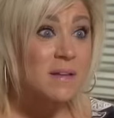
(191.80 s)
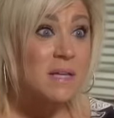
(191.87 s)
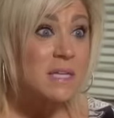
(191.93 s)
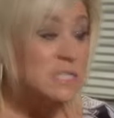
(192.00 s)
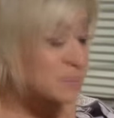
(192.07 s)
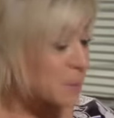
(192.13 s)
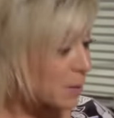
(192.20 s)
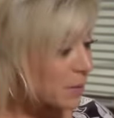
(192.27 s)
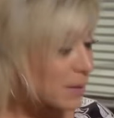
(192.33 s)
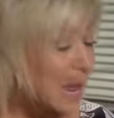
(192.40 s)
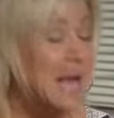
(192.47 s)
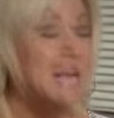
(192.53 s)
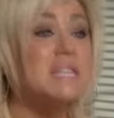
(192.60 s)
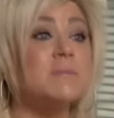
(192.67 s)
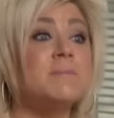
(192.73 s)
Spirit
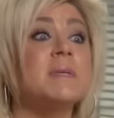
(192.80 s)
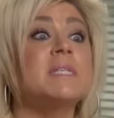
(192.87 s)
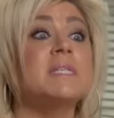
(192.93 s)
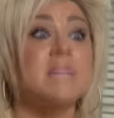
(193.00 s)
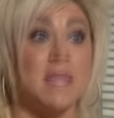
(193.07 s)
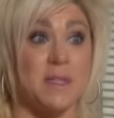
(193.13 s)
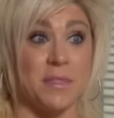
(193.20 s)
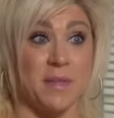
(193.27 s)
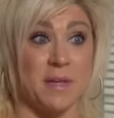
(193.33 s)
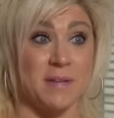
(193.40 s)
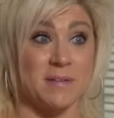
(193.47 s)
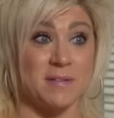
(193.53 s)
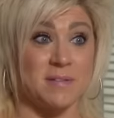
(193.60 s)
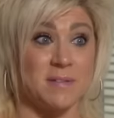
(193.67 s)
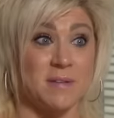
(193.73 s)
has me say
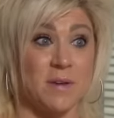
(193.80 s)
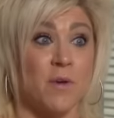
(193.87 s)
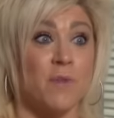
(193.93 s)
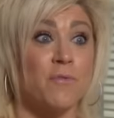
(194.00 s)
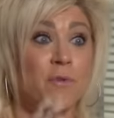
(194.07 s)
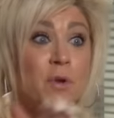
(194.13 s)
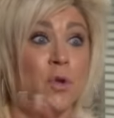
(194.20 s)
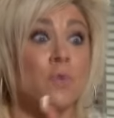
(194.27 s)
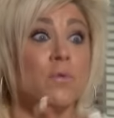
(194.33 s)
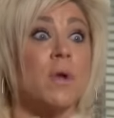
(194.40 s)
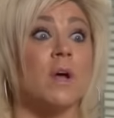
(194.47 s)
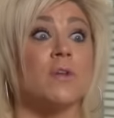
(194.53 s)
things for you to